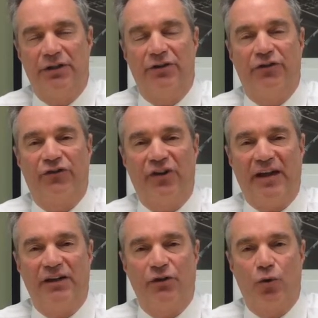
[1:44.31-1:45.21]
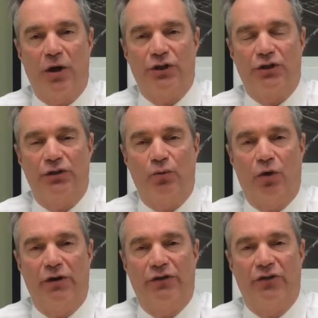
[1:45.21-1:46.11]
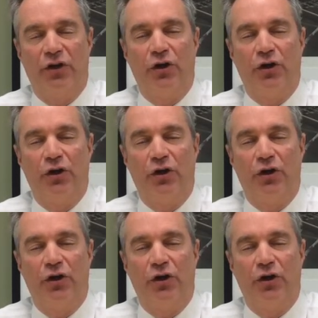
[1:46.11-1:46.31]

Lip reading: The second question was